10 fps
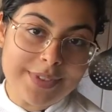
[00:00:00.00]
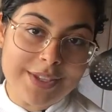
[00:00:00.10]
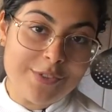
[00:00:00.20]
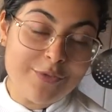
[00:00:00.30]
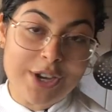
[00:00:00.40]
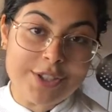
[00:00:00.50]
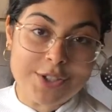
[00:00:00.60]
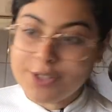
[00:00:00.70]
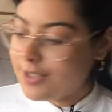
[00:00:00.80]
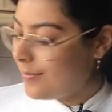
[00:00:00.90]
fried
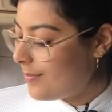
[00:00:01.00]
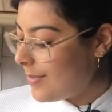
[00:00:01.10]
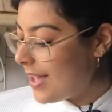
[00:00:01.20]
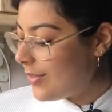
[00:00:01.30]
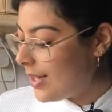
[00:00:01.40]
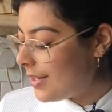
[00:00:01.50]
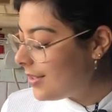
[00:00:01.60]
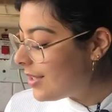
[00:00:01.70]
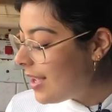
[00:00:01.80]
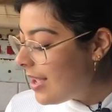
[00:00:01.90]
onion at the end,
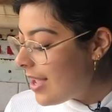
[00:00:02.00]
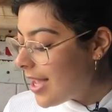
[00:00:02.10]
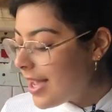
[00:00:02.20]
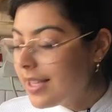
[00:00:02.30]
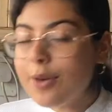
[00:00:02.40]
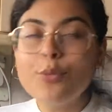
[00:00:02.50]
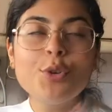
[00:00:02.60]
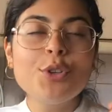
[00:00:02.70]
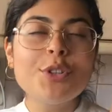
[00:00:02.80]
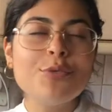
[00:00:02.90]
and I
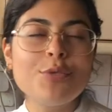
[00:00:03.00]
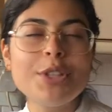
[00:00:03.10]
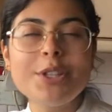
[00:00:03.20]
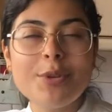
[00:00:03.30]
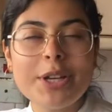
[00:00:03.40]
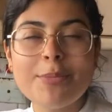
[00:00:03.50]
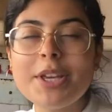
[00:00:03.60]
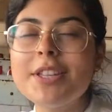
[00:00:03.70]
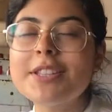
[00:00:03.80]
would really recommend,